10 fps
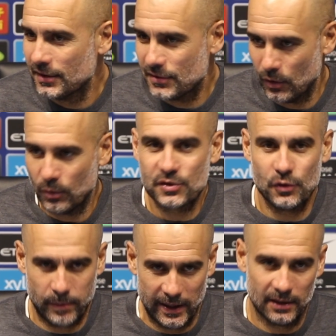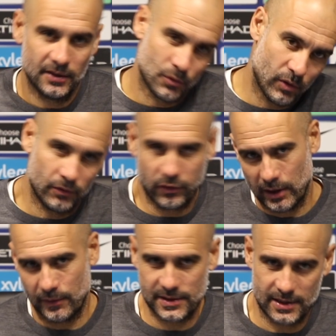So it was two penalties, one
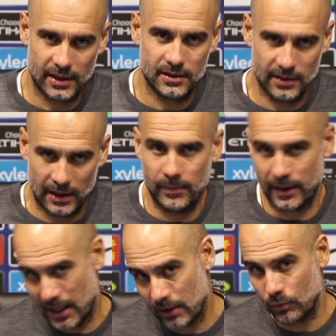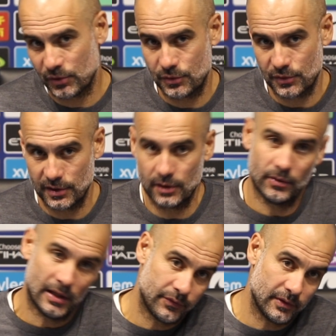for our side. Yeah, and Bernardo was 2-0,
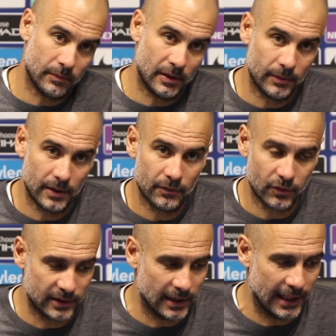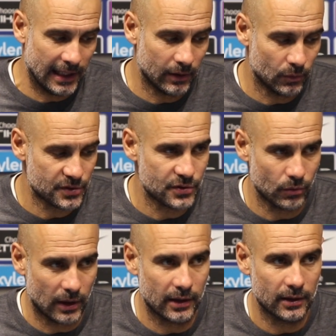and after maybe for Dele Alli was
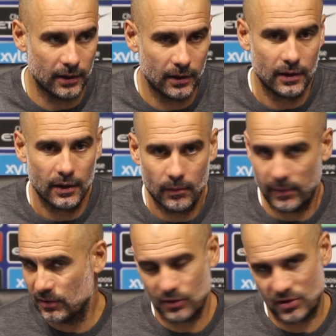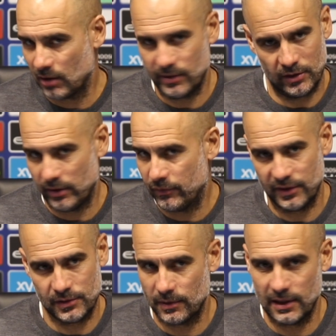2-1. But don't talk me the
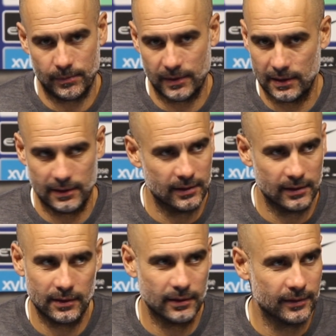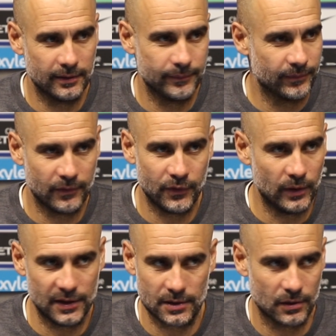referees, what happened a few
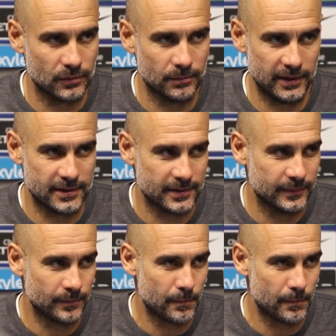days ago, please.